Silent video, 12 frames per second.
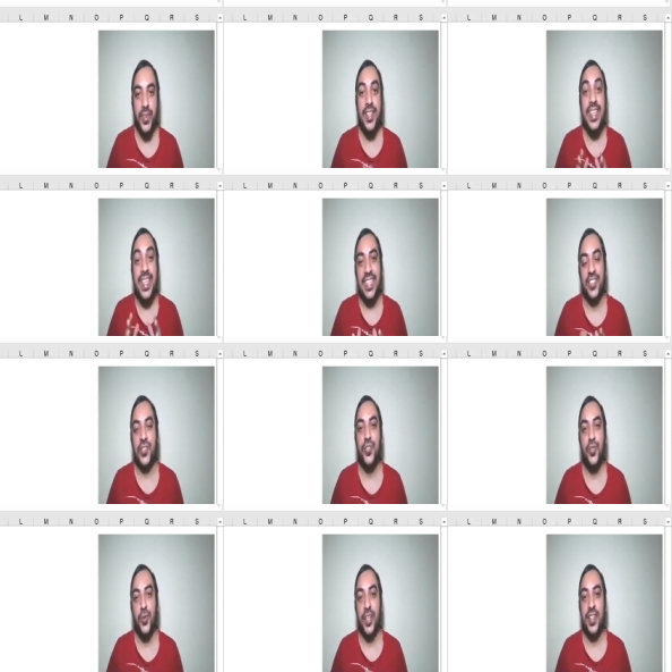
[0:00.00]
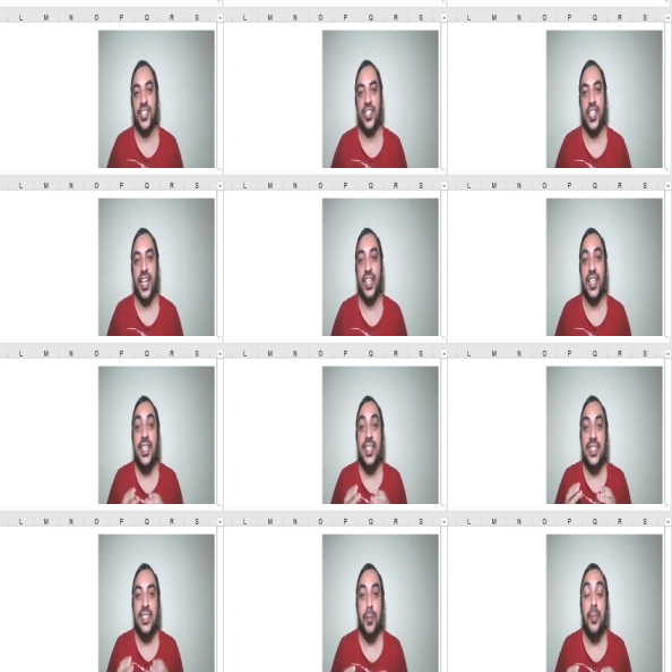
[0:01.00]
is to understand
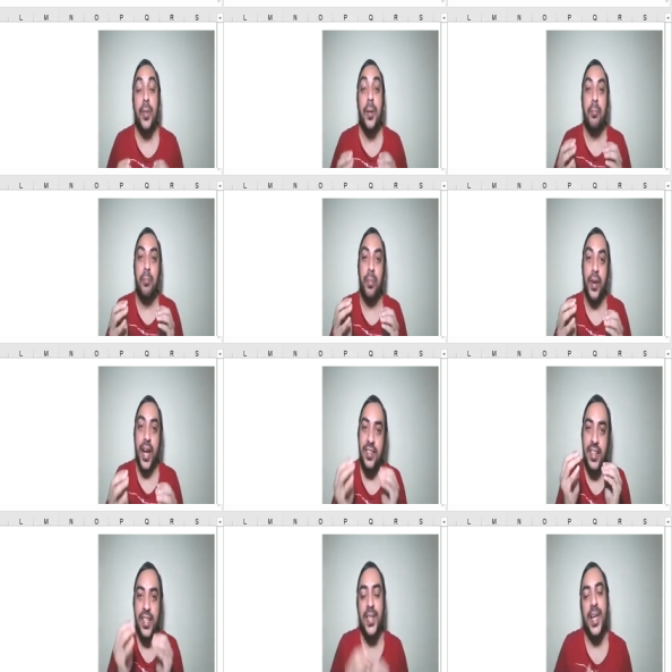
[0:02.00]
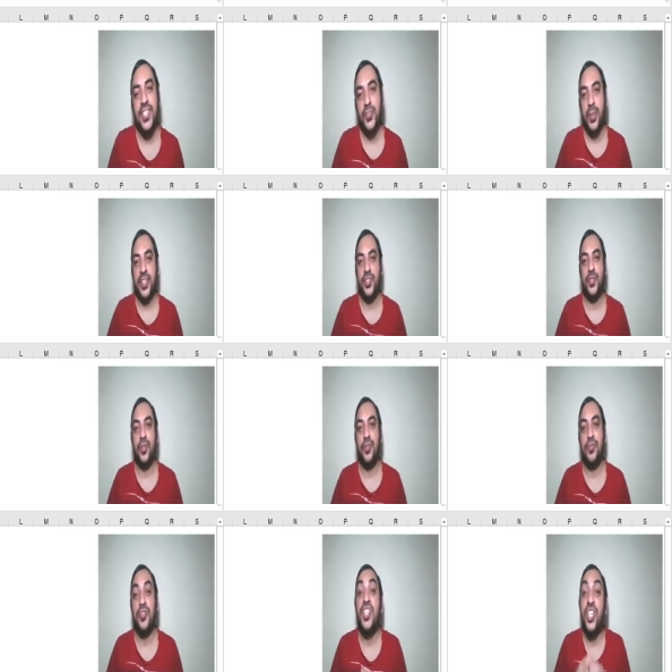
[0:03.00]
some practical aspects of
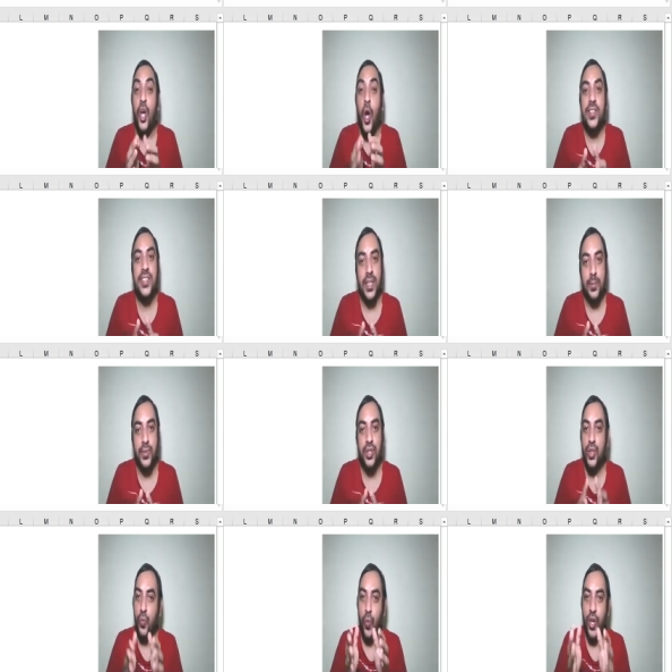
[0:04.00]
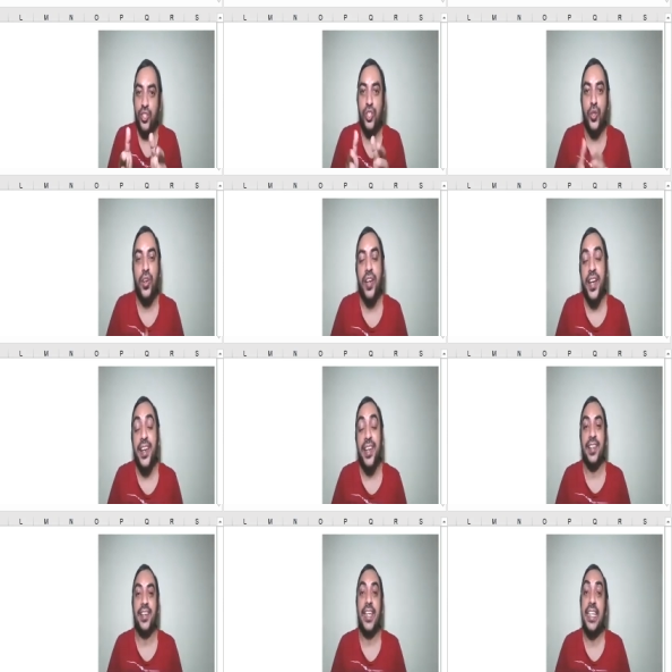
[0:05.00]
the concepts what you are
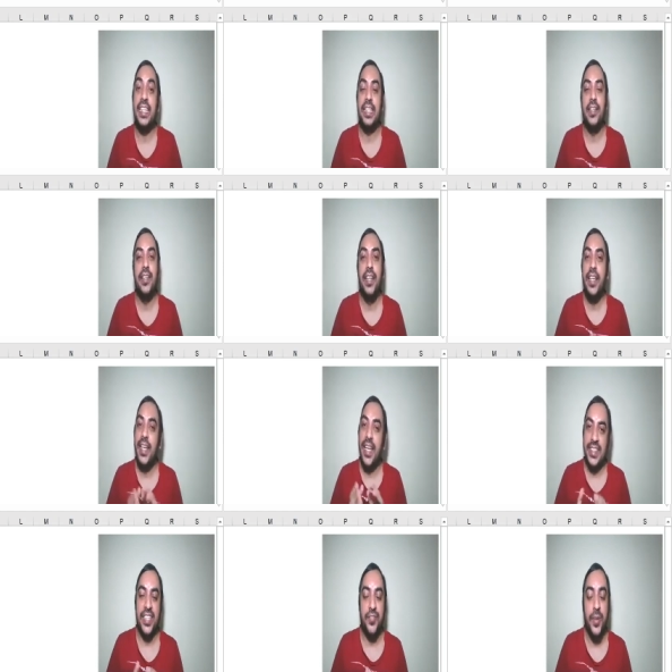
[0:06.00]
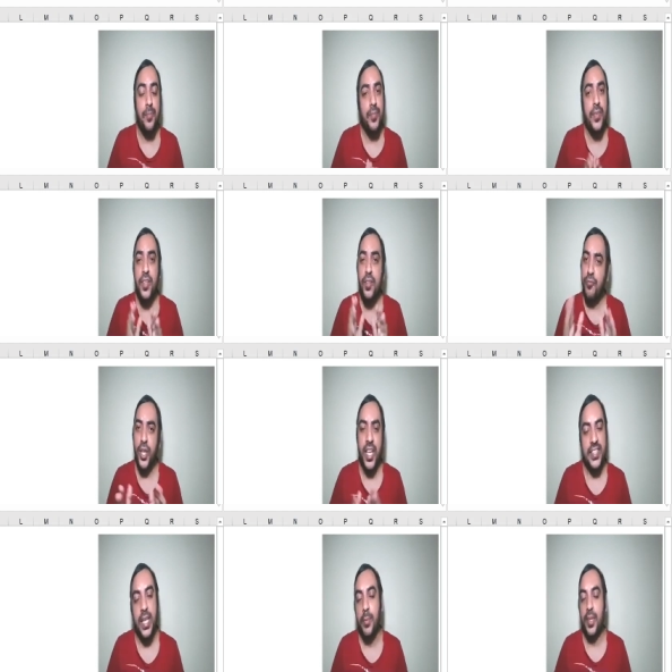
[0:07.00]
reading in SFM for
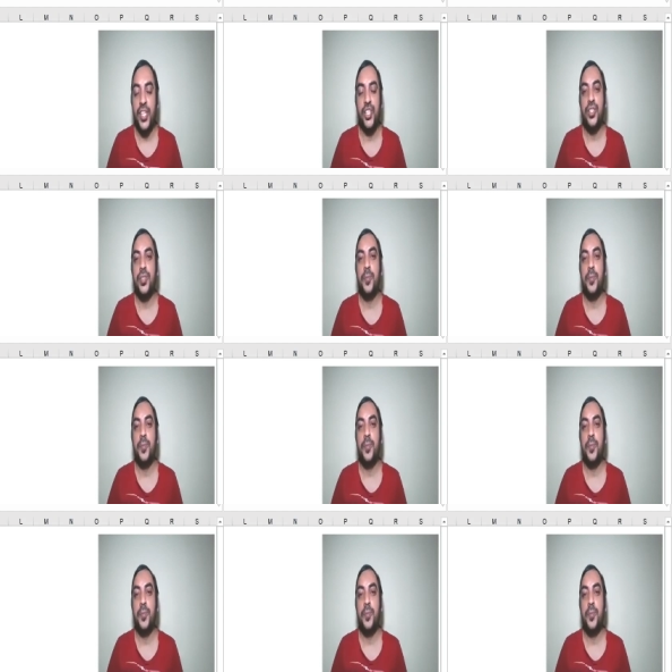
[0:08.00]
examination.